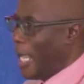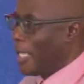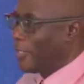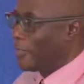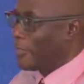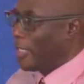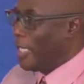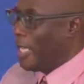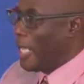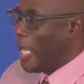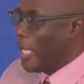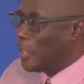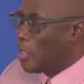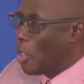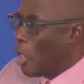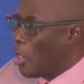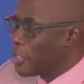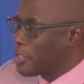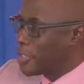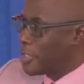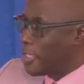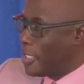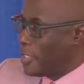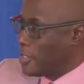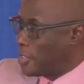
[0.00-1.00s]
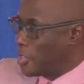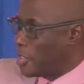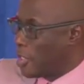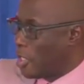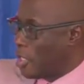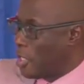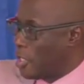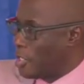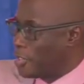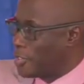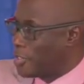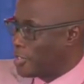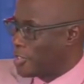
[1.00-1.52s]
like the Laodicean
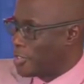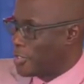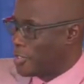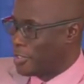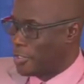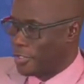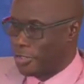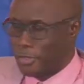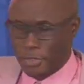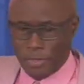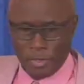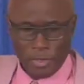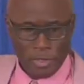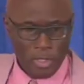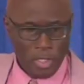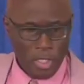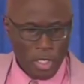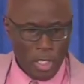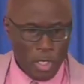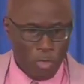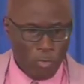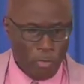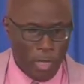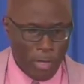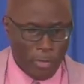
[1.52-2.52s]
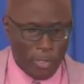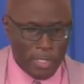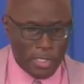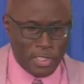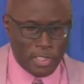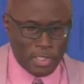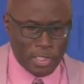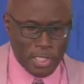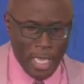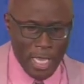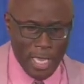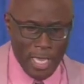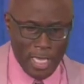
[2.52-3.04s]
church, where
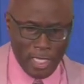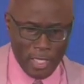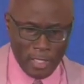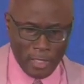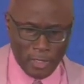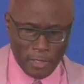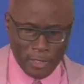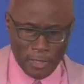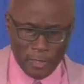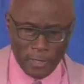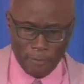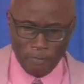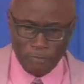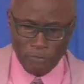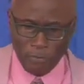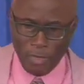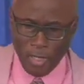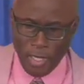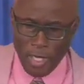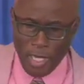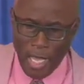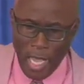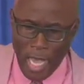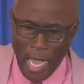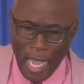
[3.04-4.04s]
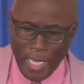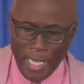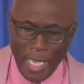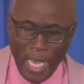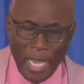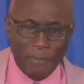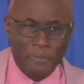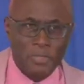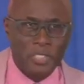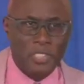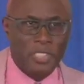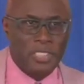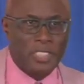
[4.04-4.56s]
he's saying, I
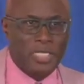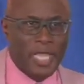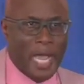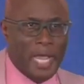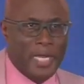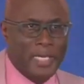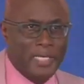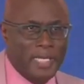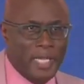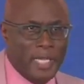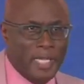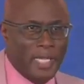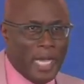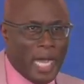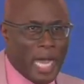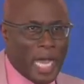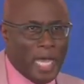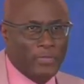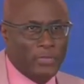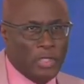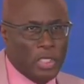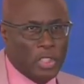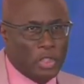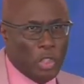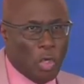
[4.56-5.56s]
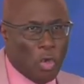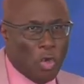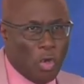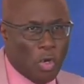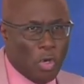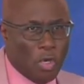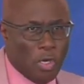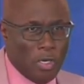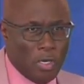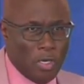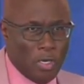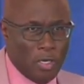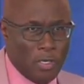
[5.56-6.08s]
am standing at the
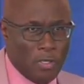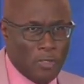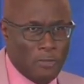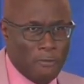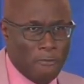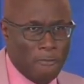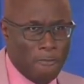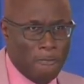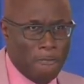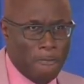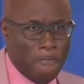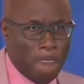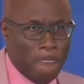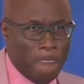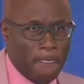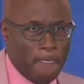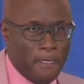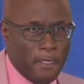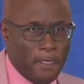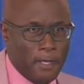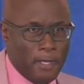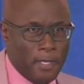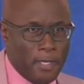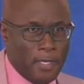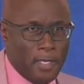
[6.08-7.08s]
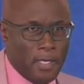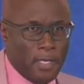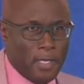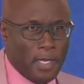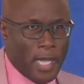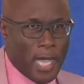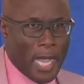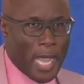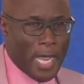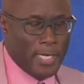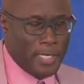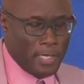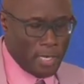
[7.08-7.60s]
door
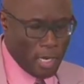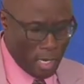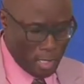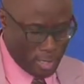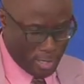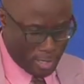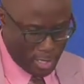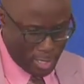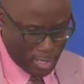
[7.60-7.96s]
and